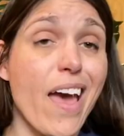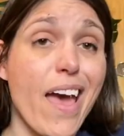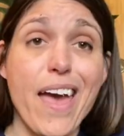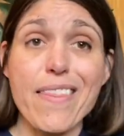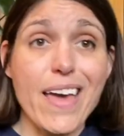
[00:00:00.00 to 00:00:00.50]

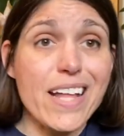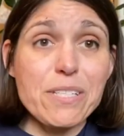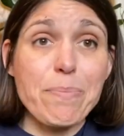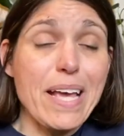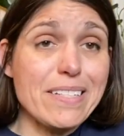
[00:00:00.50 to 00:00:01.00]
And that's
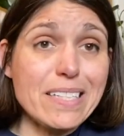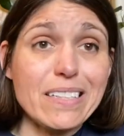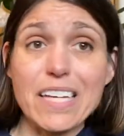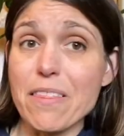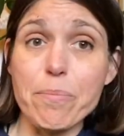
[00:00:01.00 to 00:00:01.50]

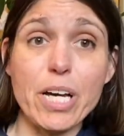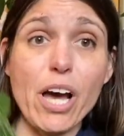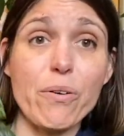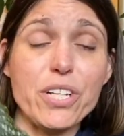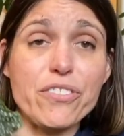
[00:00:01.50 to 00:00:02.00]
basically the
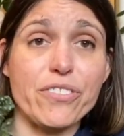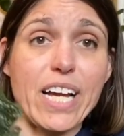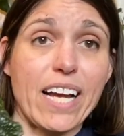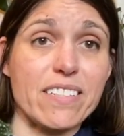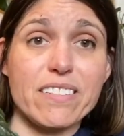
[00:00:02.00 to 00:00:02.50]
begonia
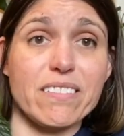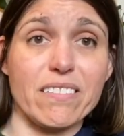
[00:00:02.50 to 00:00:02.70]
tricks.